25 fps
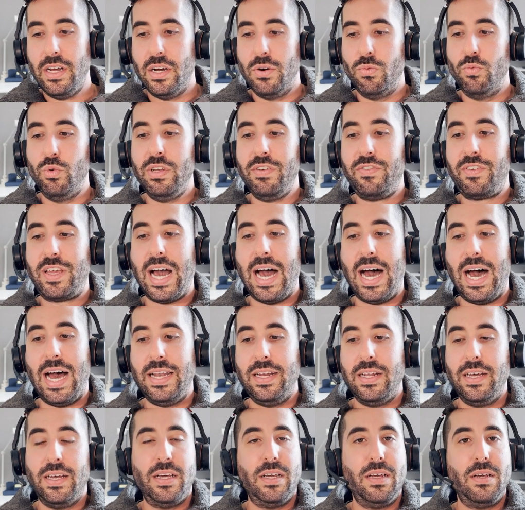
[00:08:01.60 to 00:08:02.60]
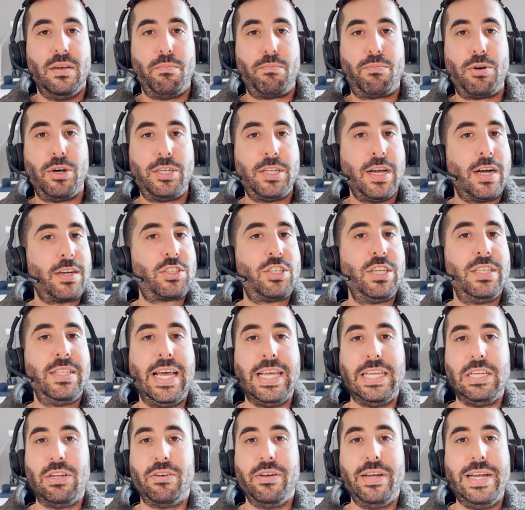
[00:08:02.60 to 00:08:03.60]
We've got production
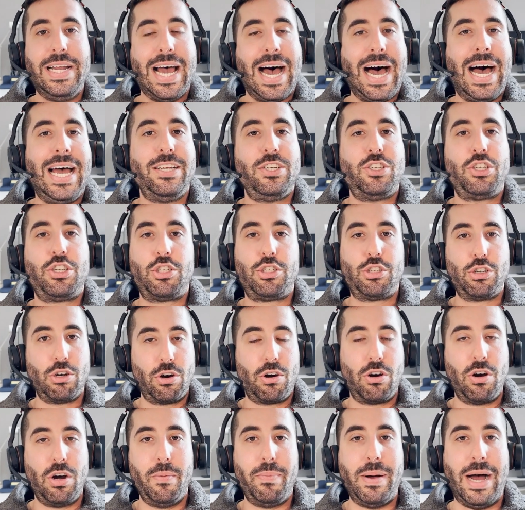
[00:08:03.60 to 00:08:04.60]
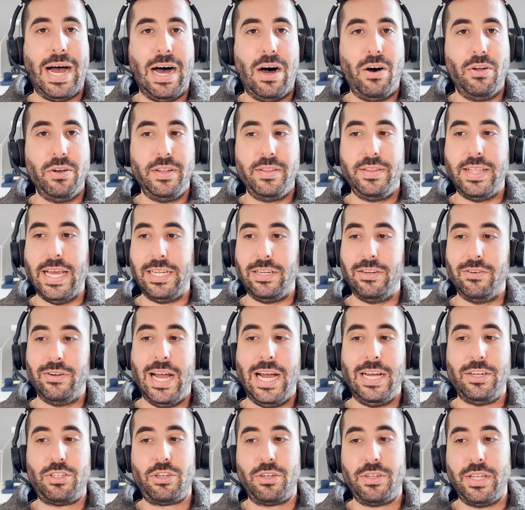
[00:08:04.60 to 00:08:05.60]
that you're not sure about, that you're
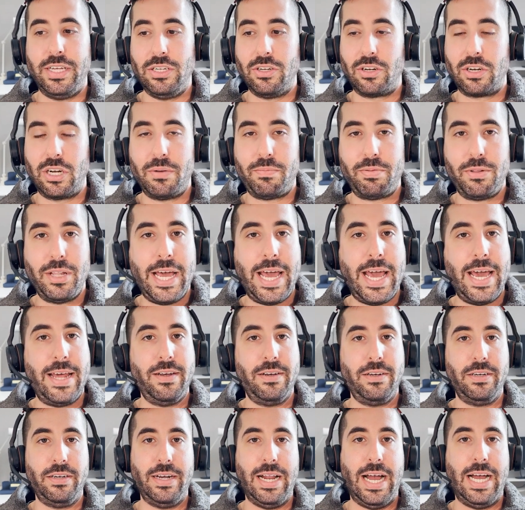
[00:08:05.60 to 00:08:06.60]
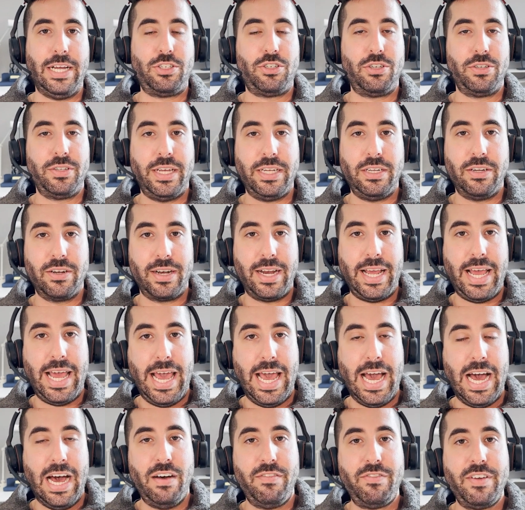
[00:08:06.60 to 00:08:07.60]
not sure that you're going to plant, or you're not sure that you're going to
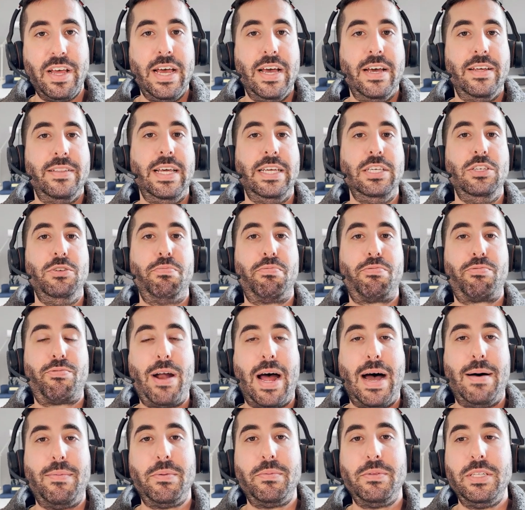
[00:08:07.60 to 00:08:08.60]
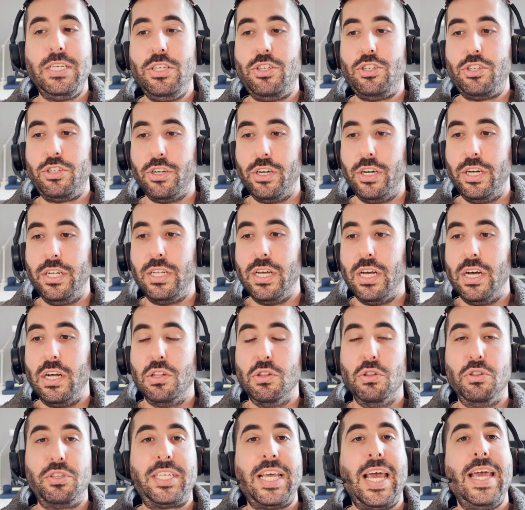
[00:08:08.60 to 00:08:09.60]
have, that you probably should
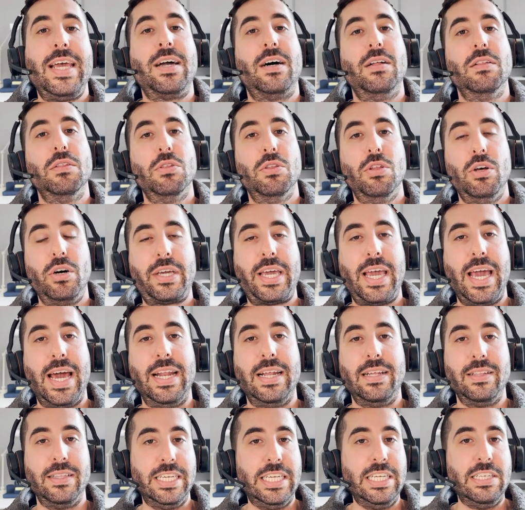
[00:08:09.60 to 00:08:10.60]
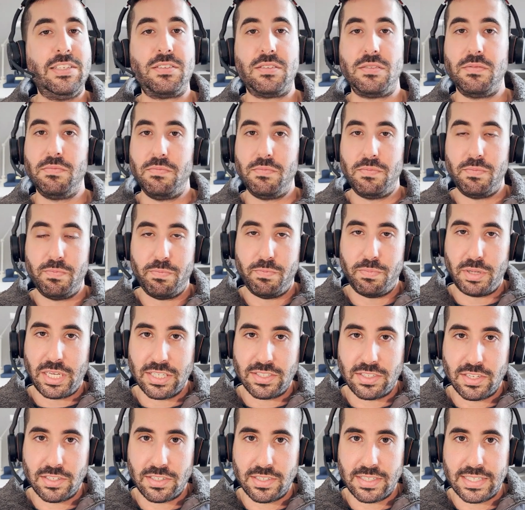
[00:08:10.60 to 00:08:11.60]
take a look at least,
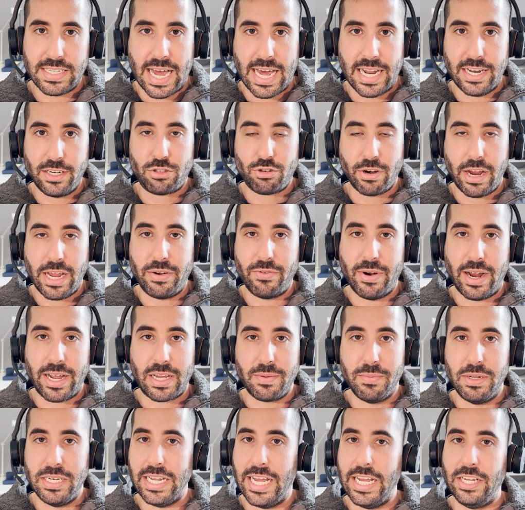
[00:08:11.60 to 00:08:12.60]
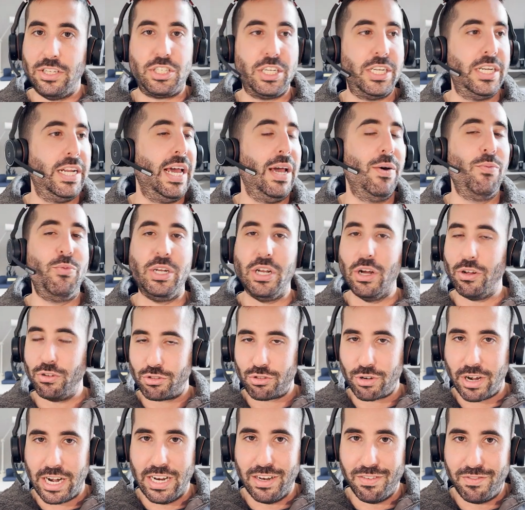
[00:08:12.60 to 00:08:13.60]
because this is not a trade recommendation and we don't
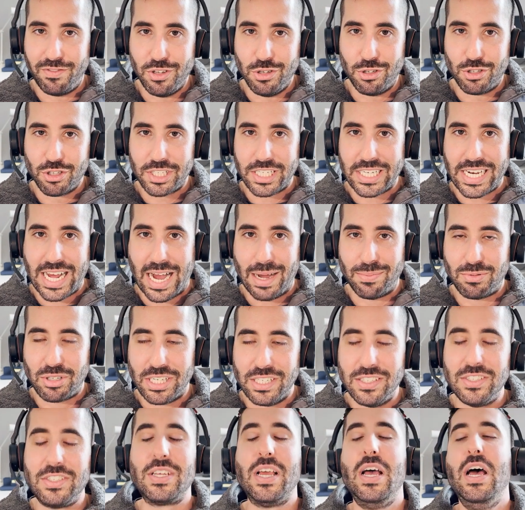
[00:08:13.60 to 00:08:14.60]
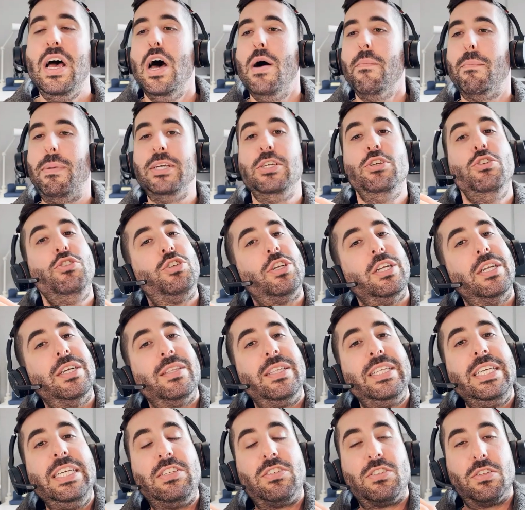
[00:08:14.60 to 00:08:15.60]
trade in futures and options, but you should
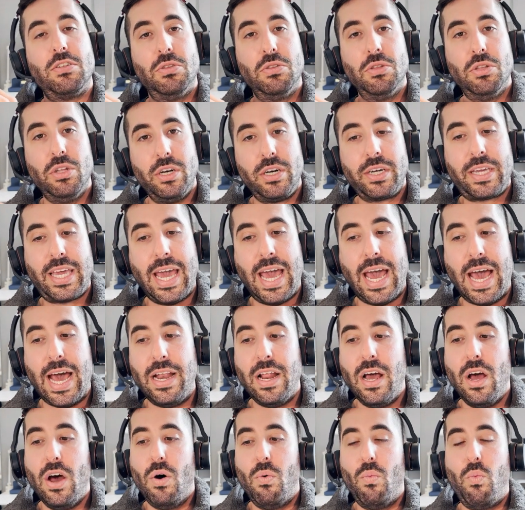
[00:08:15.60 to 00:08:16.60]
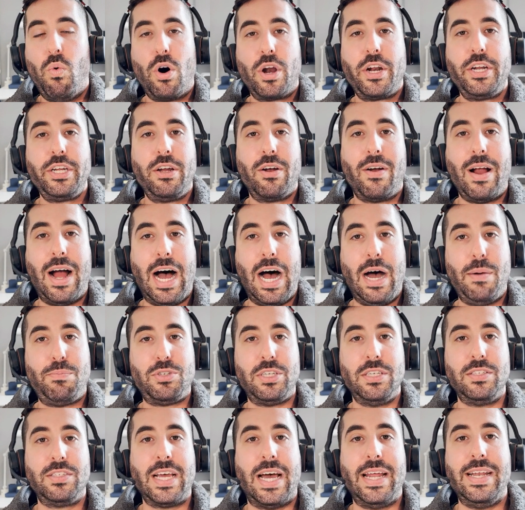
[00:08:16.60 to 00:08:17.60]
at least look at what are your
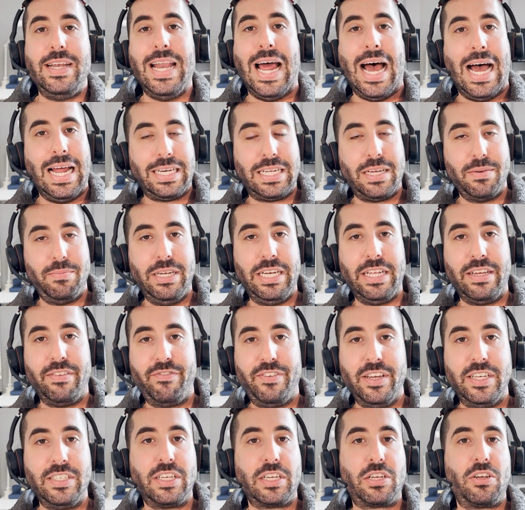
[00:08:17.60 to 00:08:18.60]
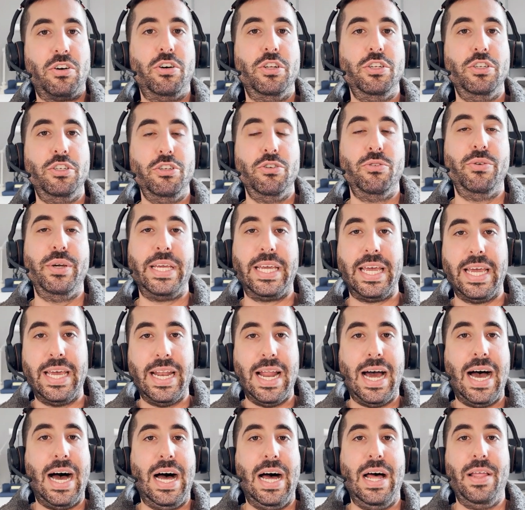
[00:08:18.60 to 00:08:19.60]
options on not committing physical and doing
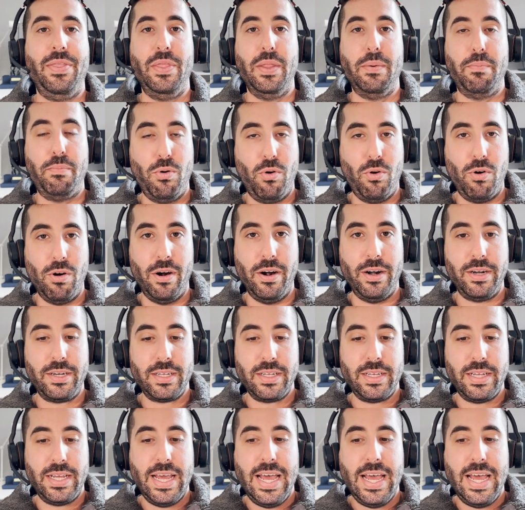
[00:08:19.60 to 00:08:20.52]
it on the board.